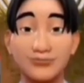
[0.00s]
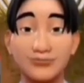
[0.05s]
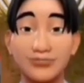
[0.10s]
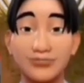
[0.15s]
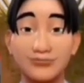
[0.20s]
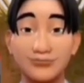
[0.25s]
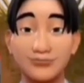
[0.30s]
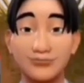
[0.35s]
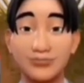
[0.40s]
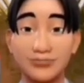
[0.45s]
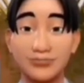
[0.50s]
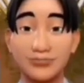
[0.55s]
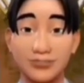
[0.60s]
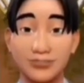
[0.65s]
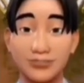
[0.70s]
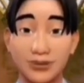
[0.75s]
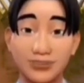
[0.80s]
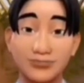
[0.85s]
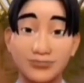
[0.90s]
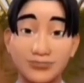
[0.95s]
Because
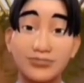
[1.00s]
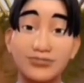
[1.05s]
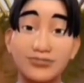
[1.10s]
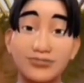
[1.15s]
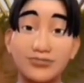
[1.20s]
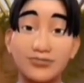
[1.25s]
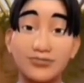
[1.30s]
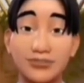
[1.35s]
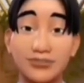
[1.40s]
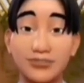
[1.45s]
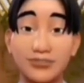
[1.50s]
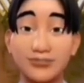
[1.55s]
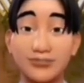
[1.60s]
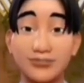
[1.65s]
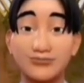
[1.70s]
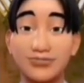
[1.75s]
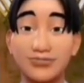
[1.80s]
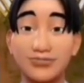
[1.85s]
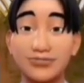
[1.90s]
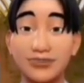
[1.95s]
when you are not
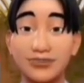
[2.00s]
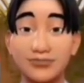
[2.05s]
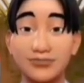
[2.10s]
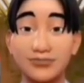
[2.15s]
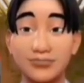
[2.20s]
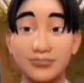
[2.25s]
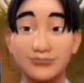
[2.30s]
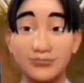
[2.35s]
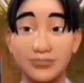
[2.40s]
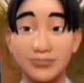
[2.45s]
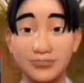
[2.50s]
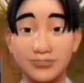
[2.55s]
traveling to India,